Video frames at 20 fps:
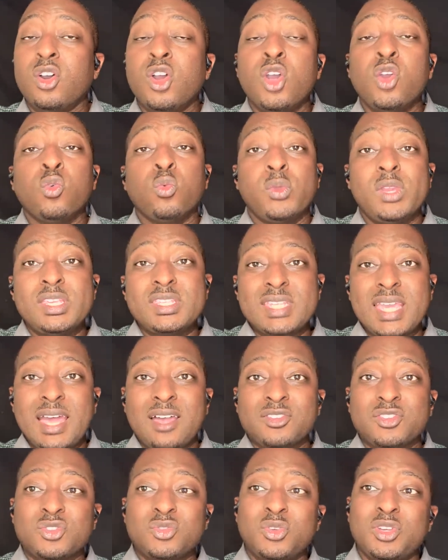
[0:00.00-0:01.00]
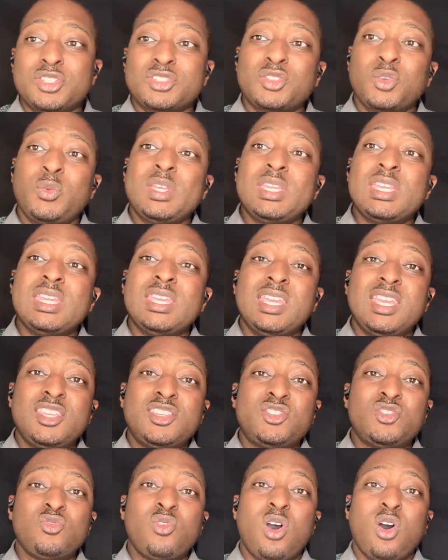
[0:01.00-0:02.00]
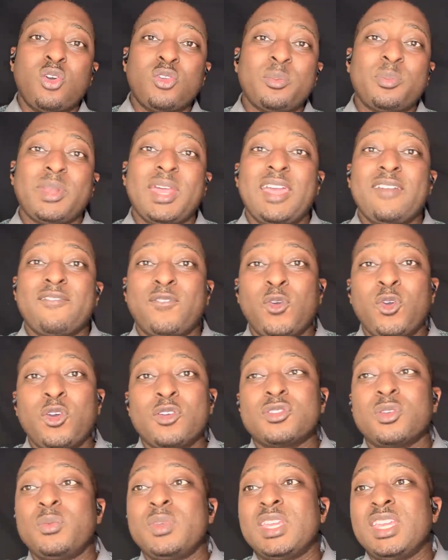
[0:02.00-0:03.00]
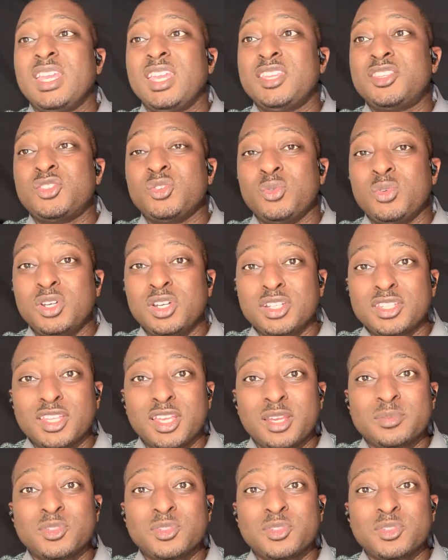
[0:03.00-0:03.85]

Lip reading: Reach out to us so we can get you on the platform, so we can get you hooked up,